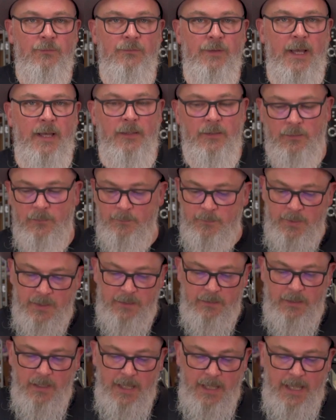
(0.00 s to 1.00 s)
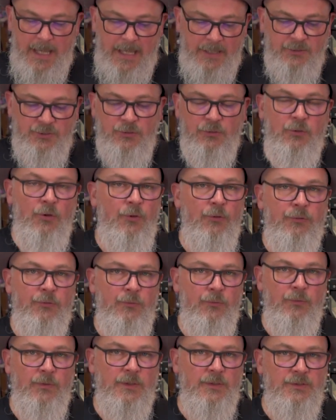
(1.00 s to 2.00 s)
value. But as you go
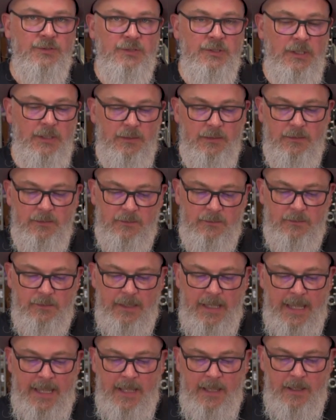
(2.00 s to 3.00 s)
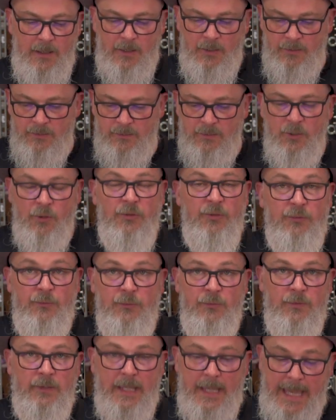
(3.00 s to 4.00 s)
through the sheet, or go
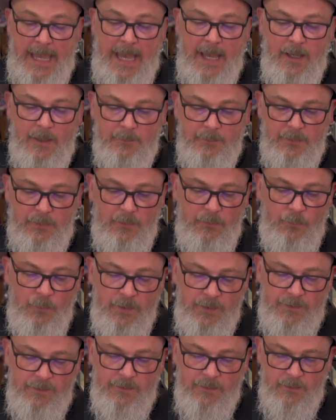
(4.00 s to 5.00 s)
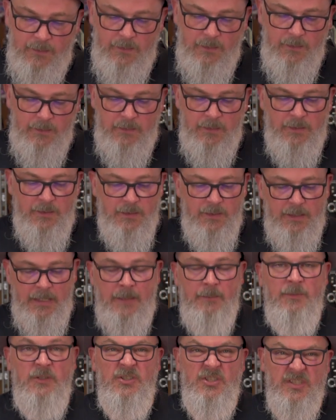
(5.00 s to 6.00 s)
through the app with the
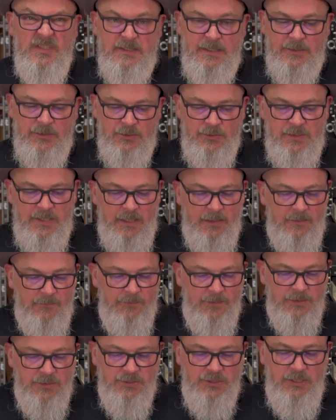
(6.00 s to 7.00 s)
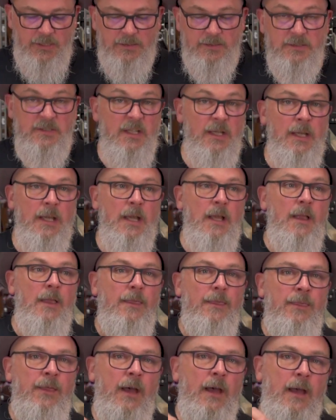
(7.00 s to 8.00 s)
images that you take of the sheets,
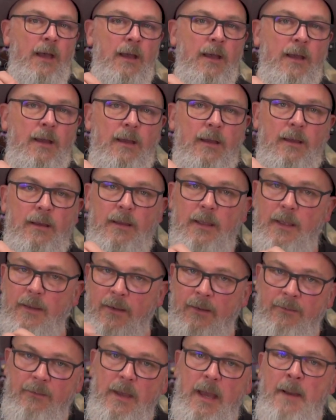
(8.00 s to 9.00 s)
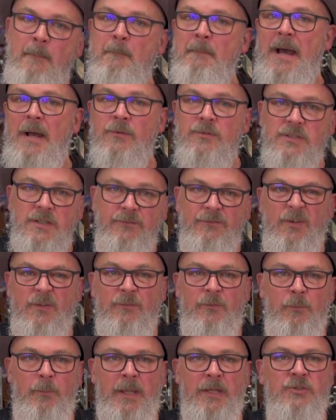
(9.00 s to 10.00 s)
the amount of
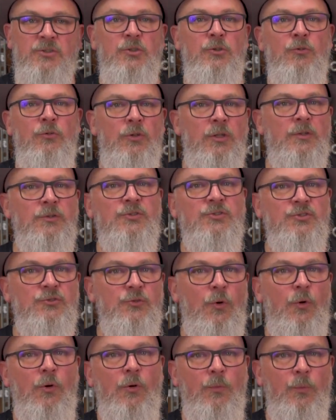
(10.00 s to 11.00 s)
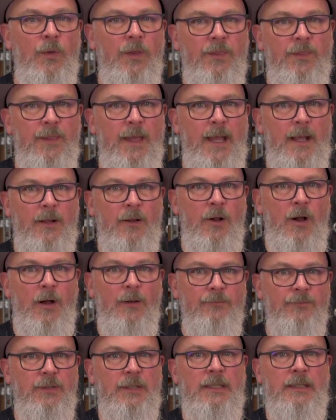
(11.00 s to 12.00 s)
information you can store with that
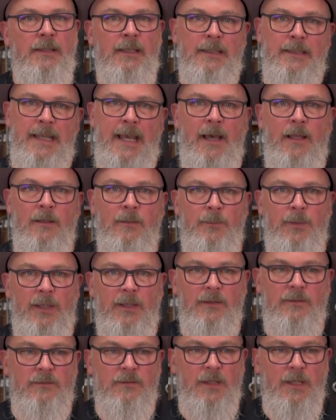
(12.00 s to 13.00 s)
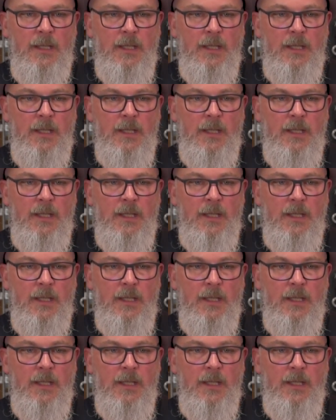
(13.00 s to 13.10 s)
coffee in the database,